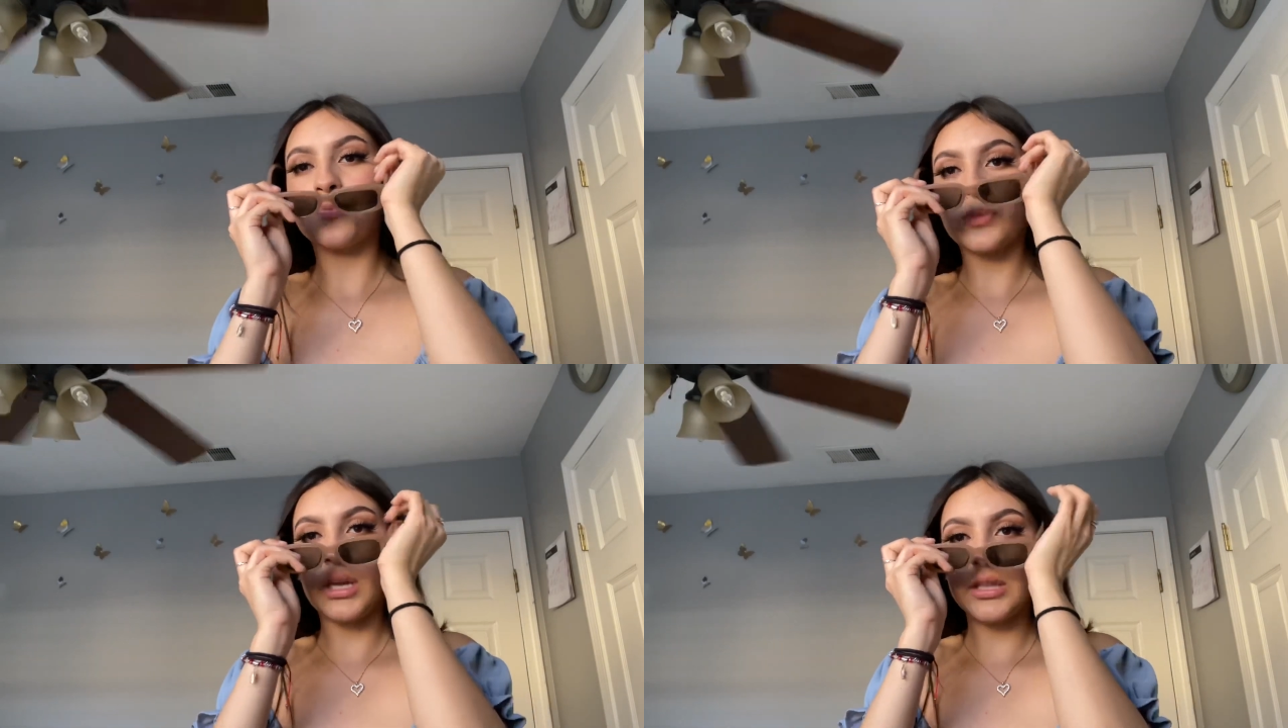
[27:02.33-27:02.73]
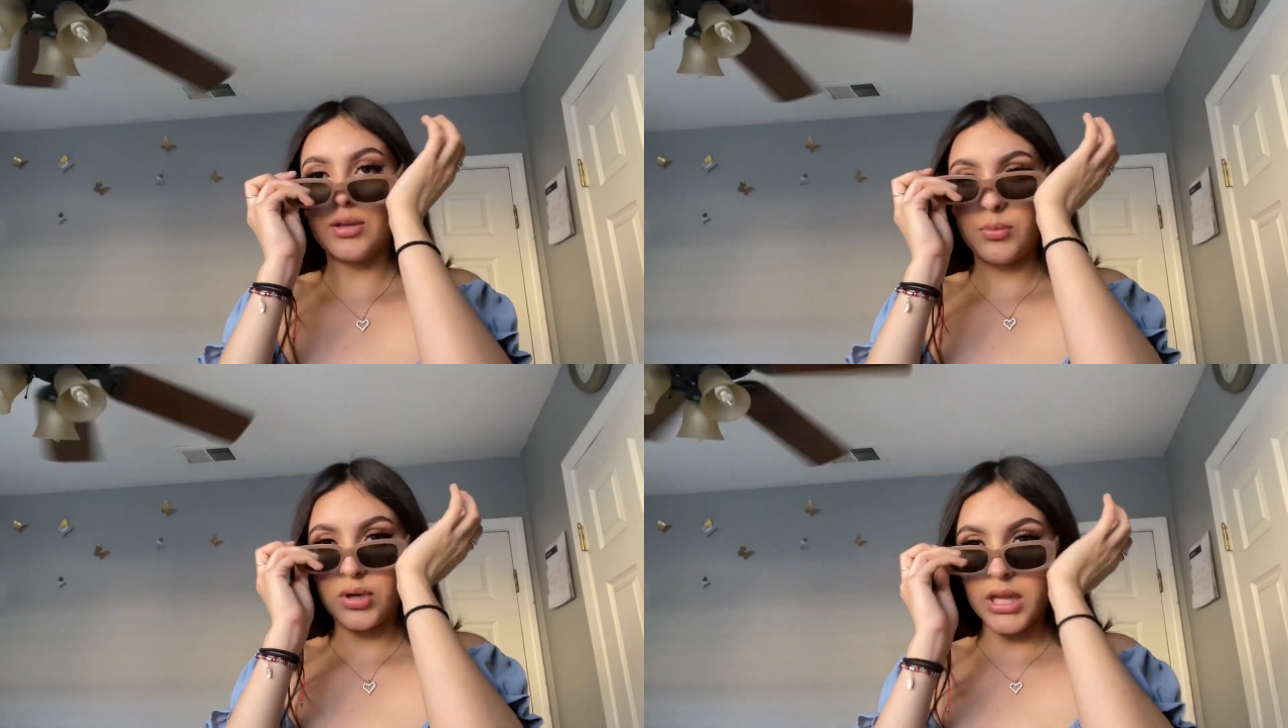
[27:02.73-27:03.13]
and they're
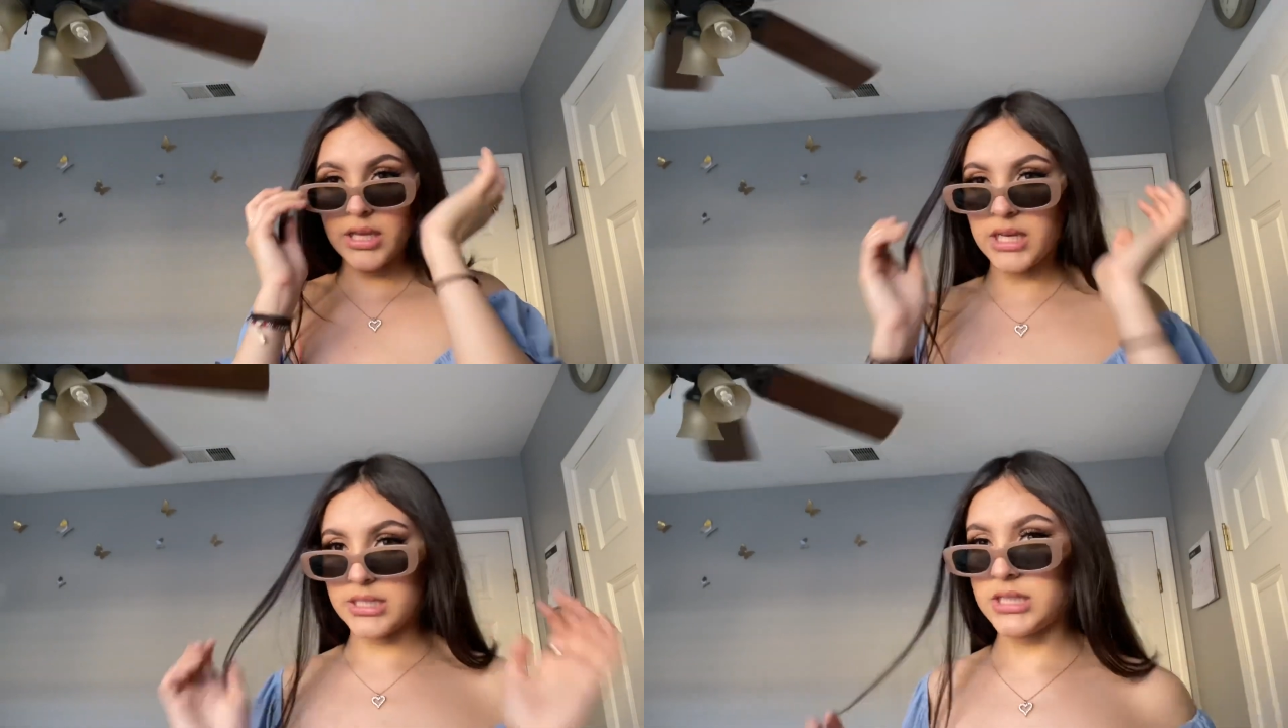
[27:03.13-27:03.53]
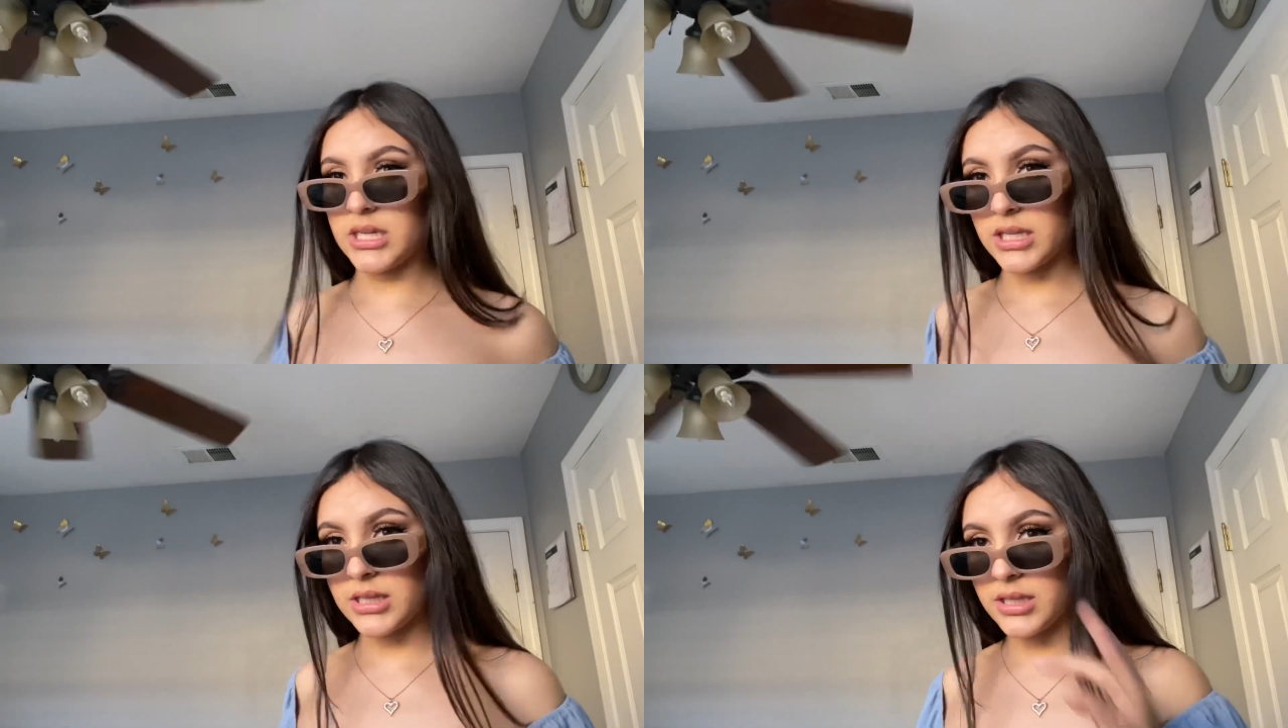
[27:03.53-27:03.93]
more like
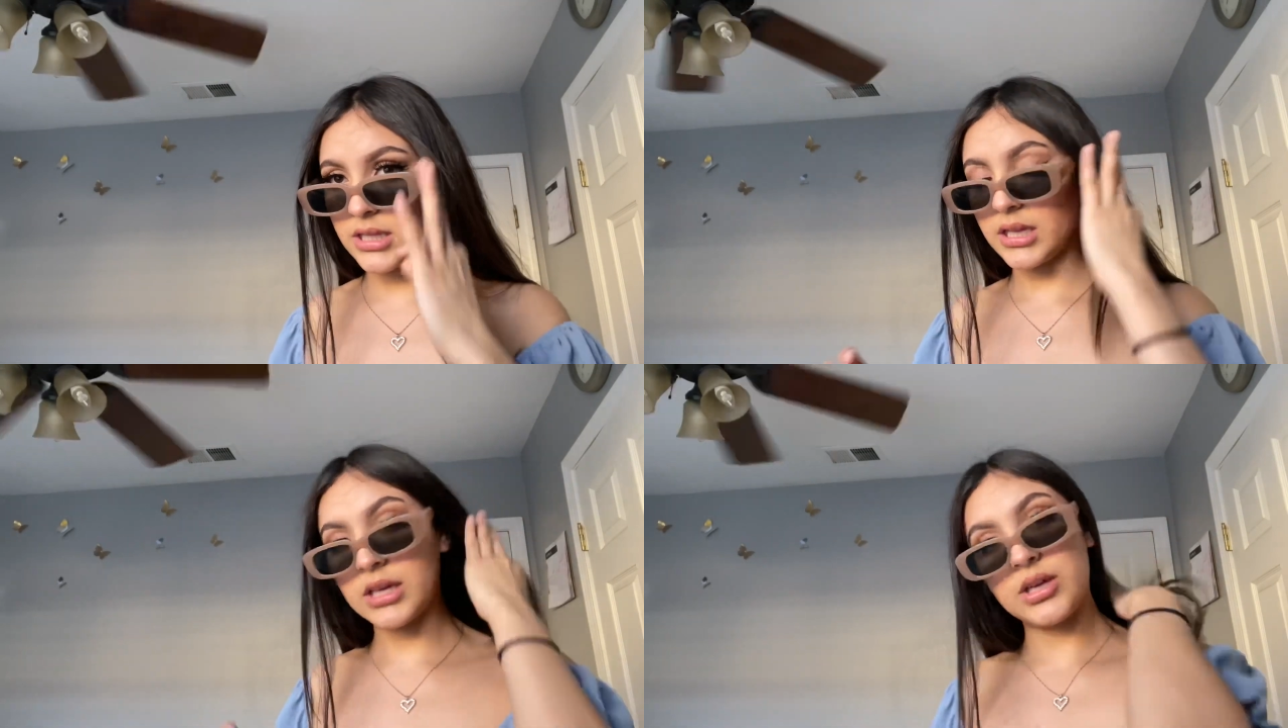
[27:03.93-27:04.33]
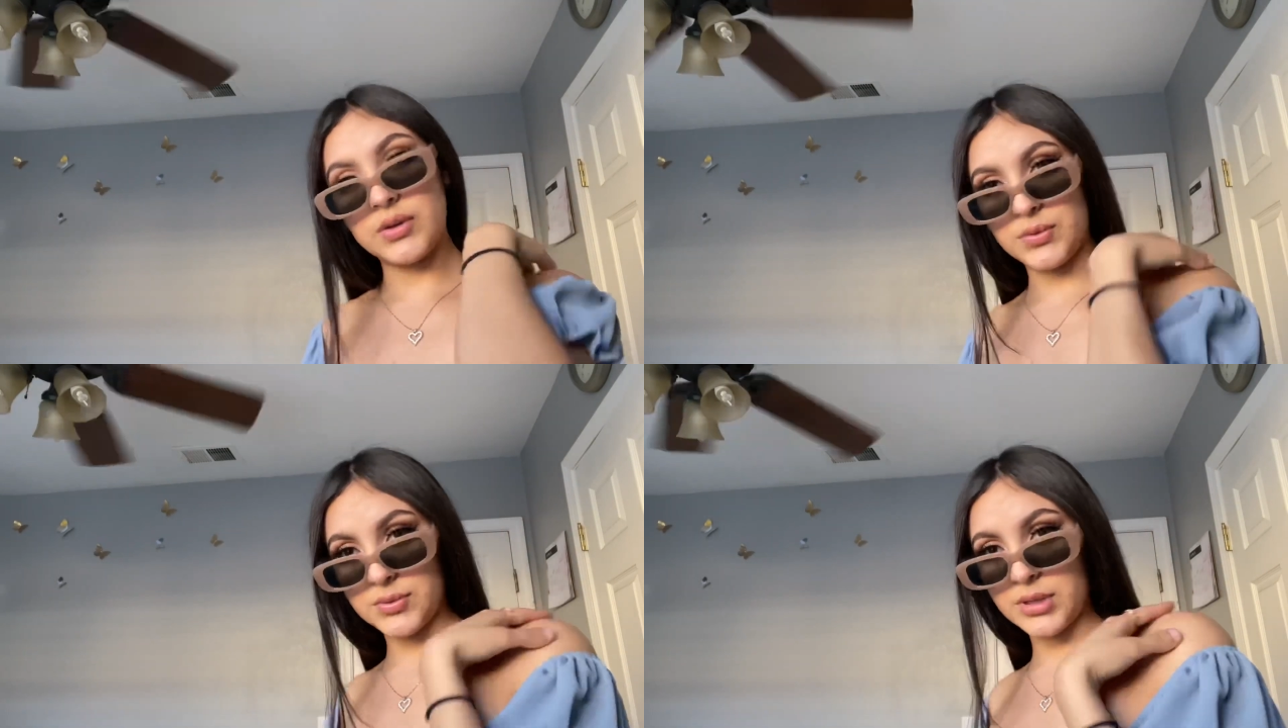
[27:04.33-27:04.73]
aesthetically like
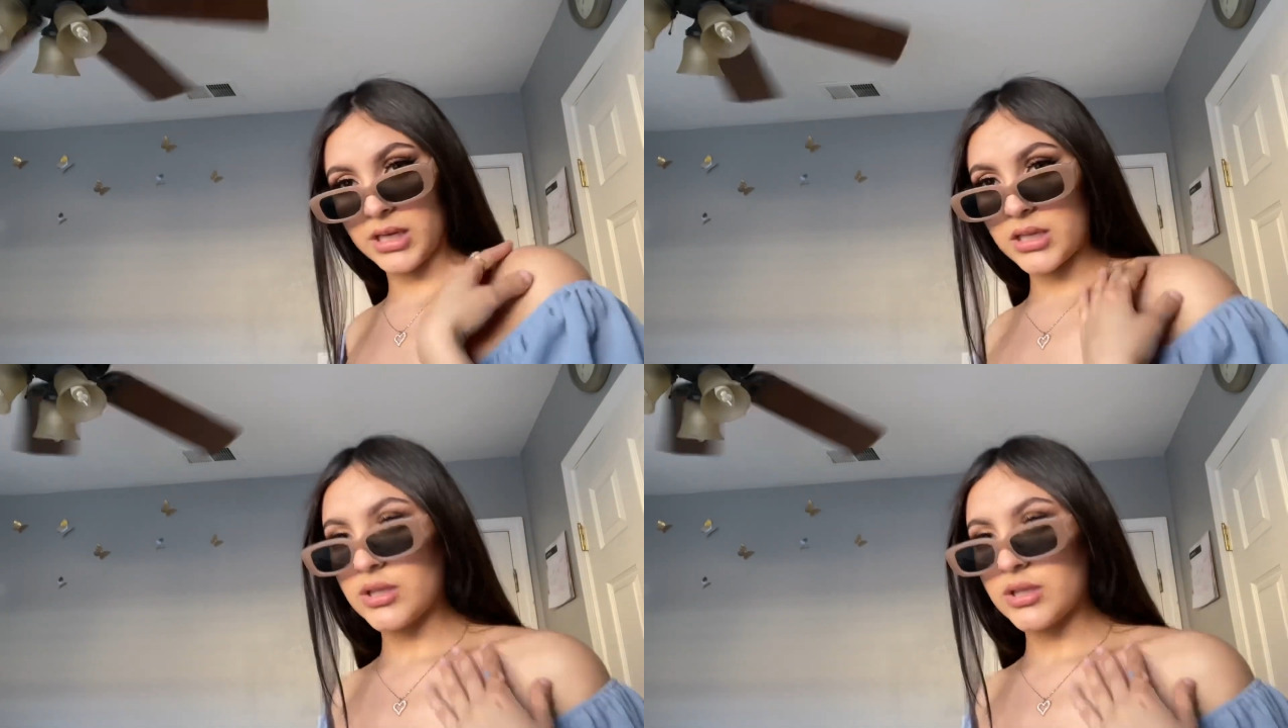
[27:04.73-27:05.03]
cute. Like,